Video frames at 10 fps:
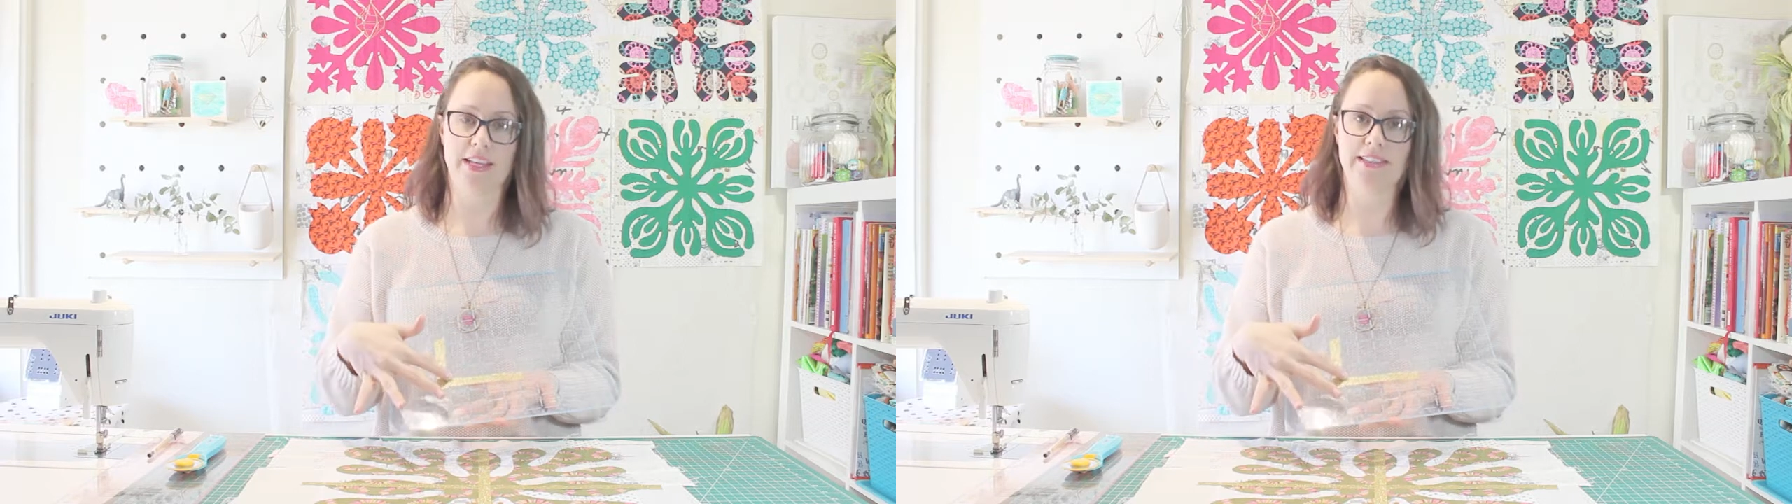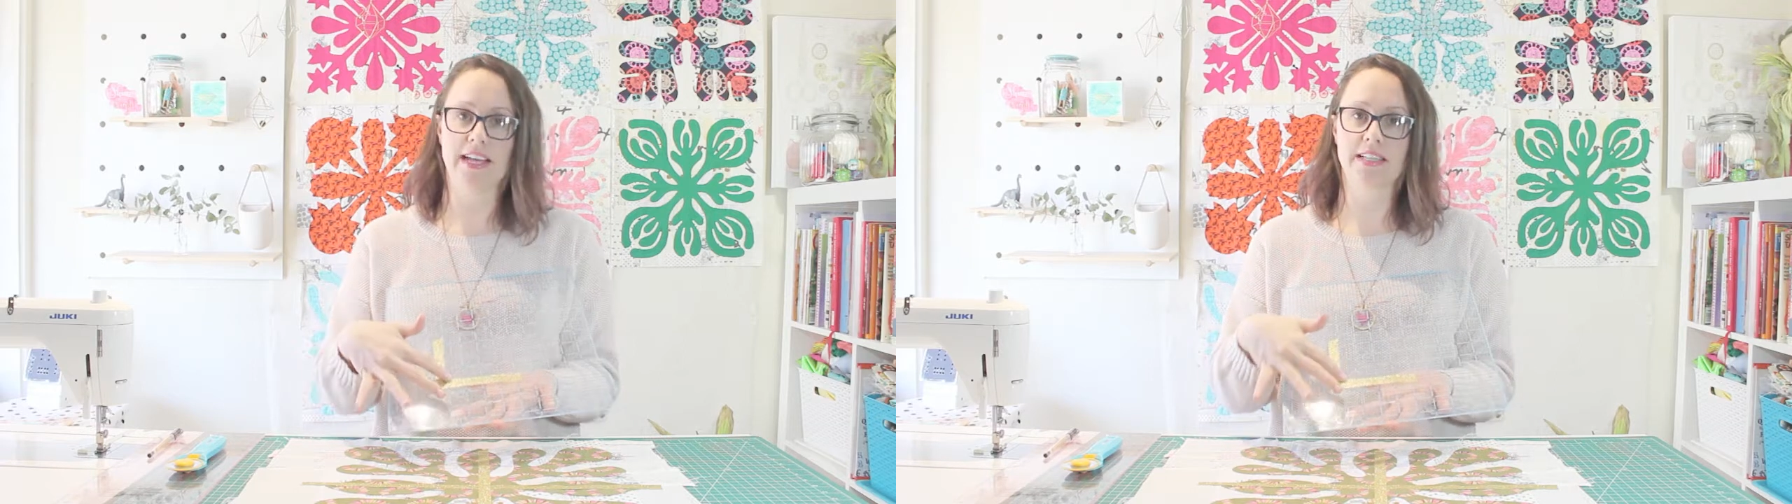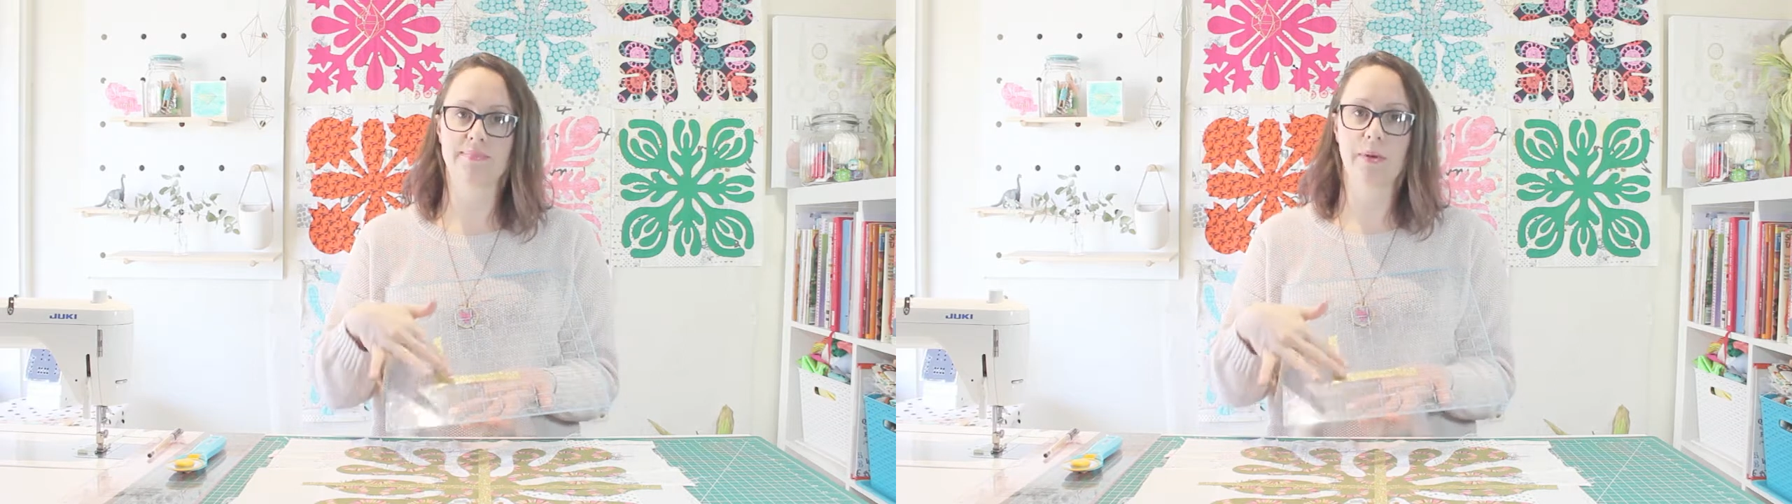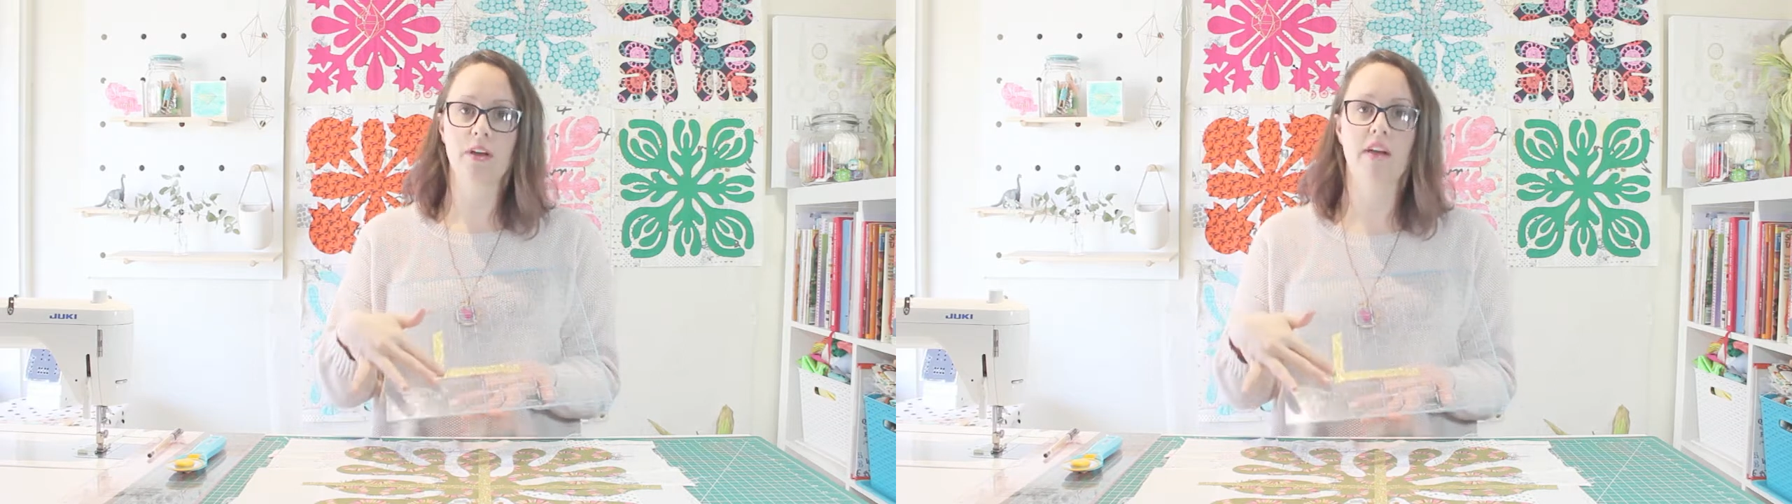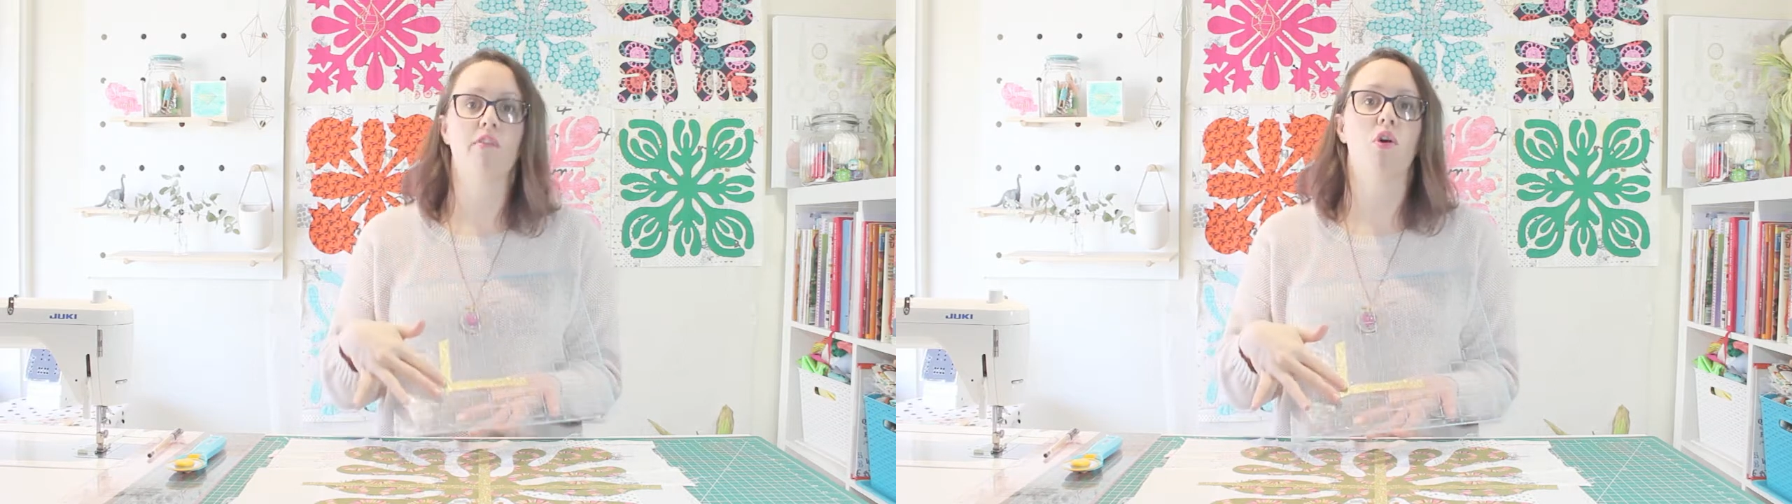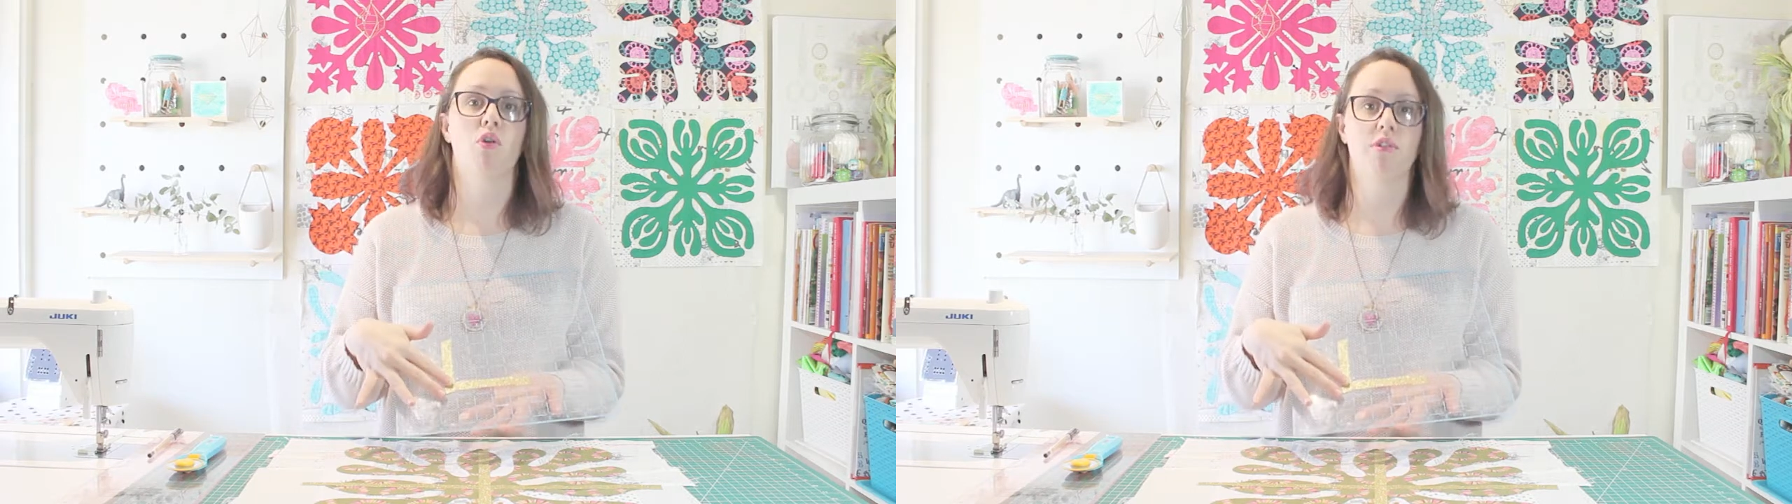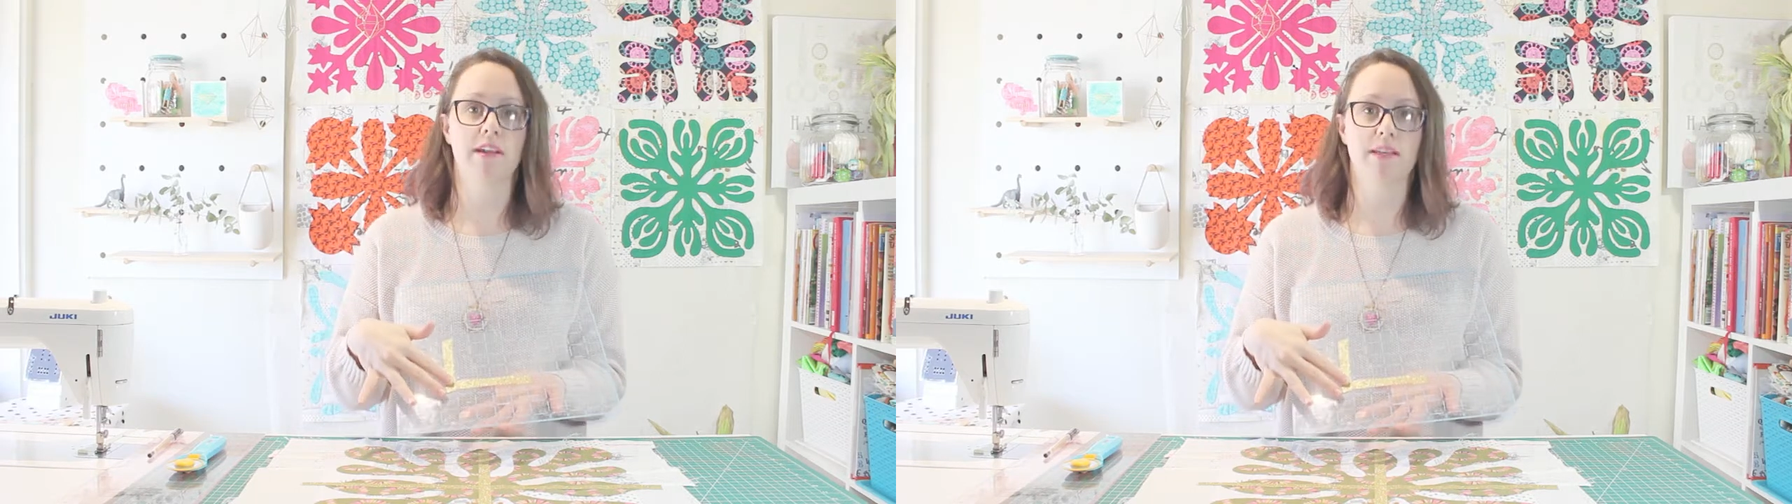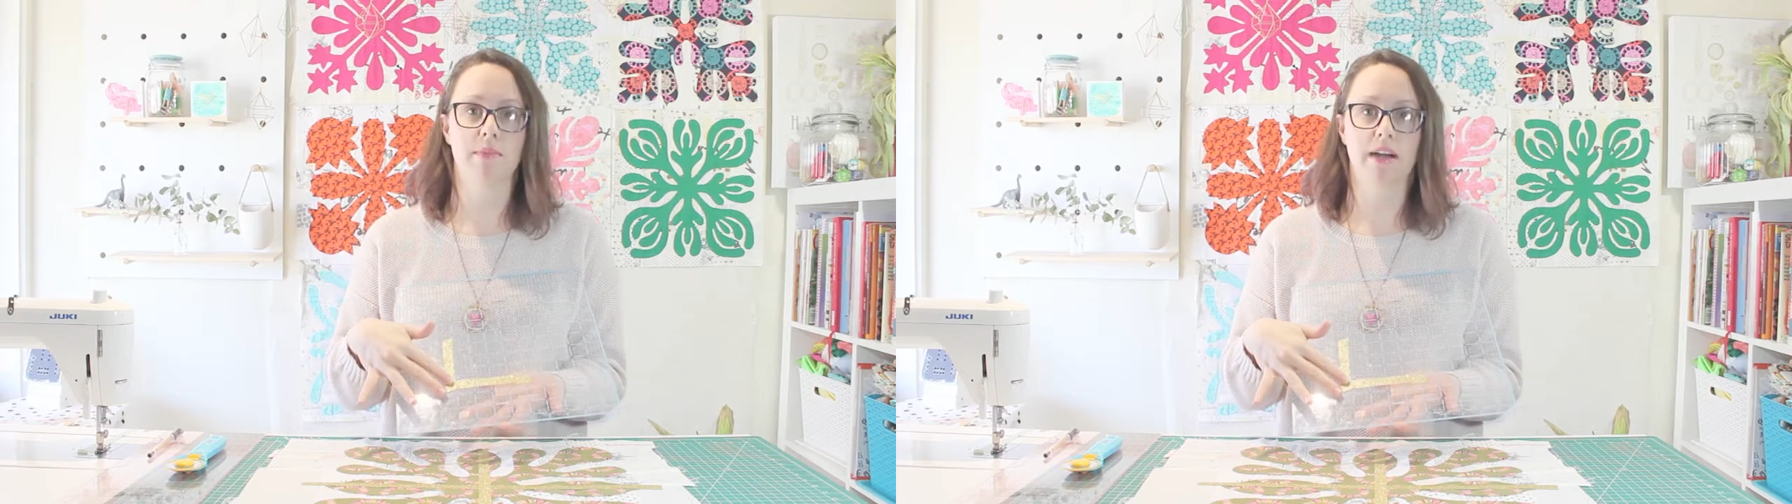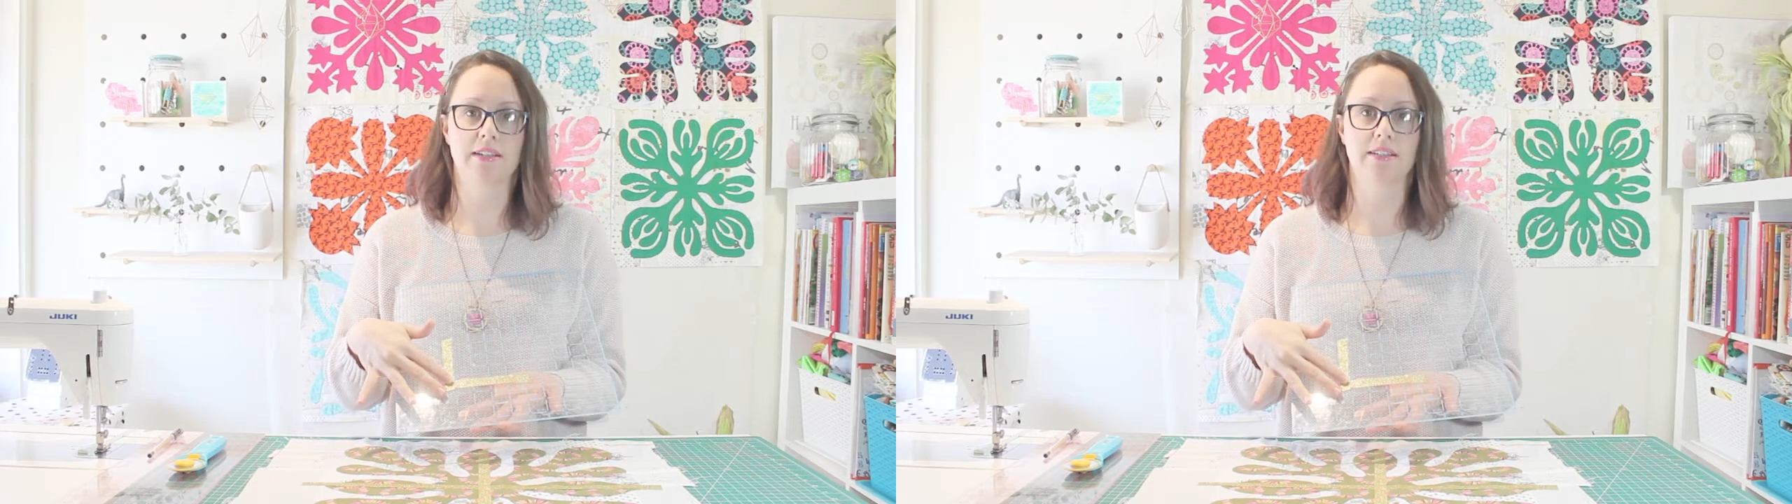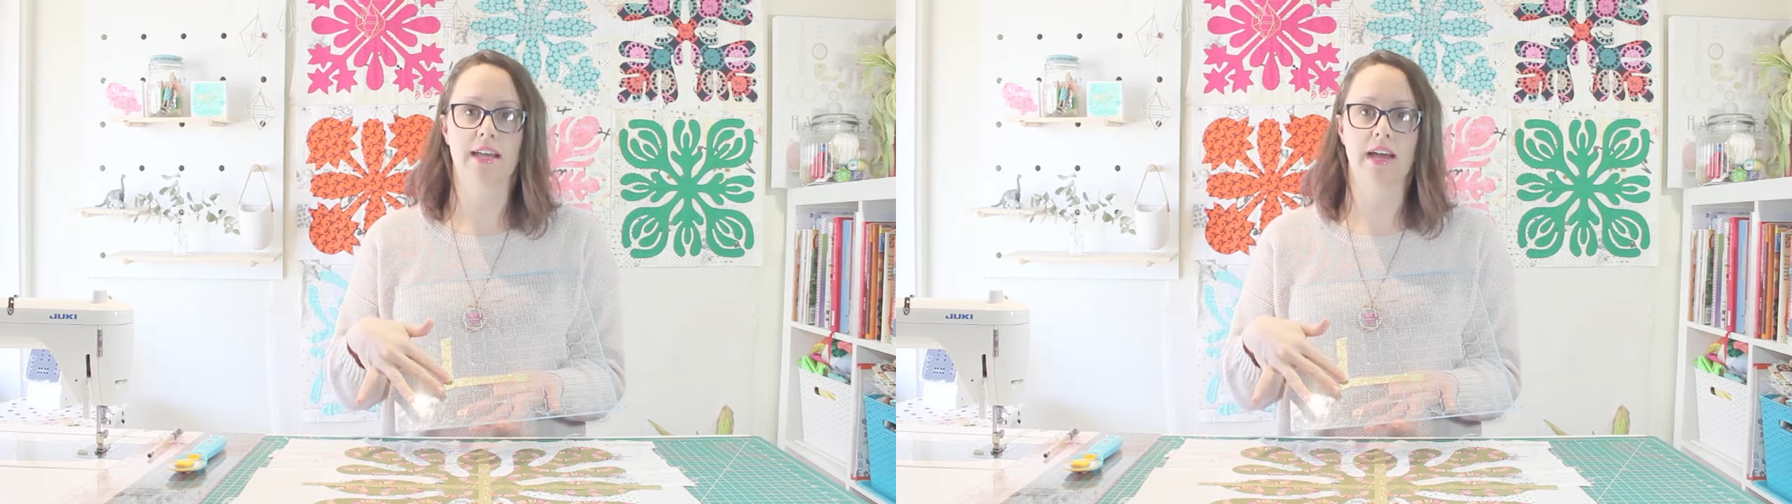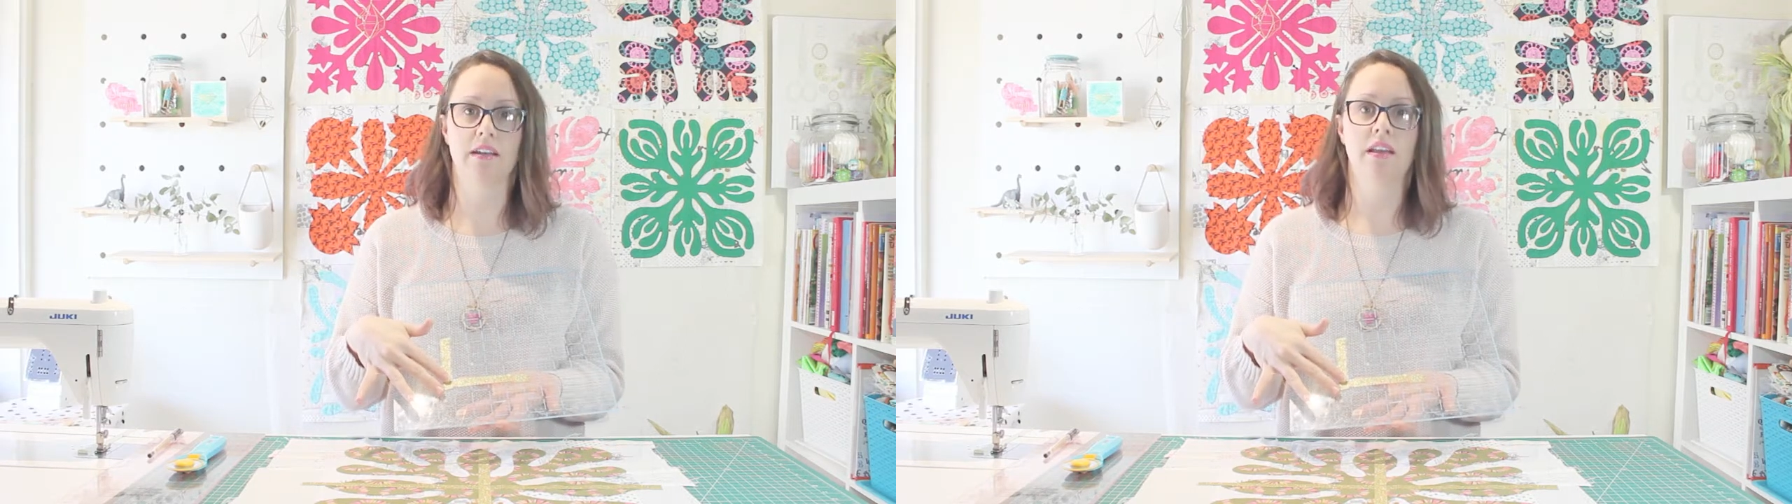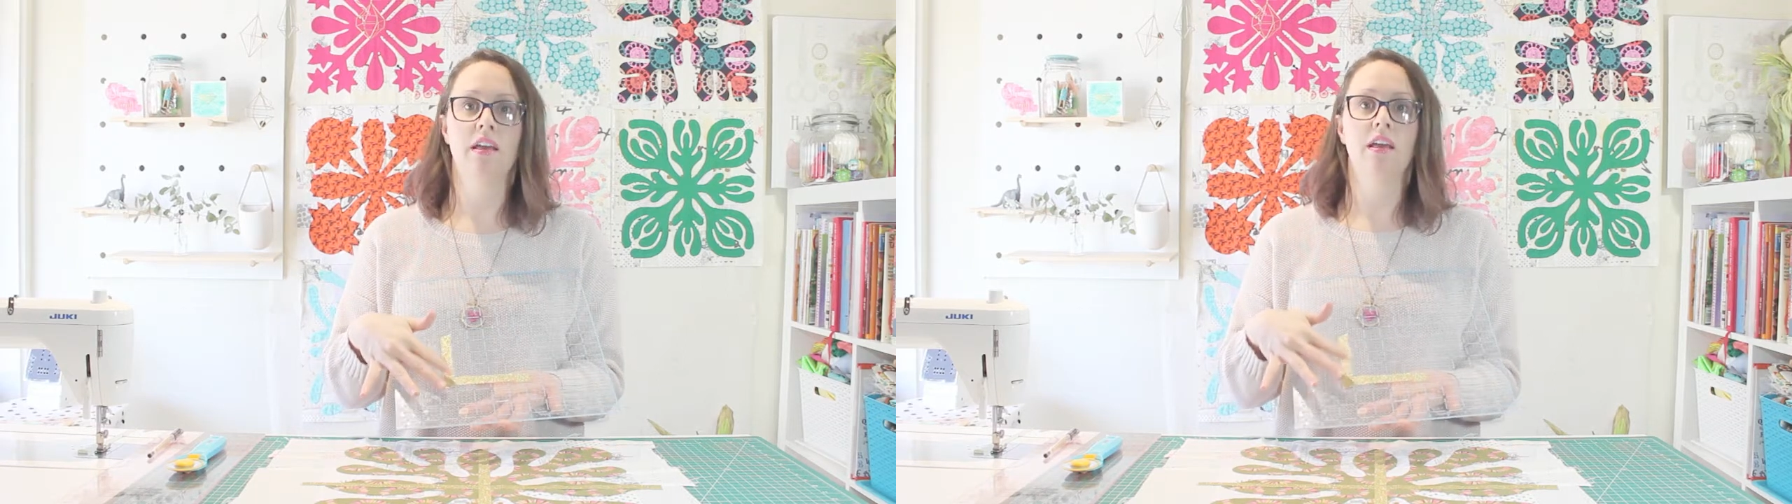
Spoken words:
the exact spot. I've already marked it out.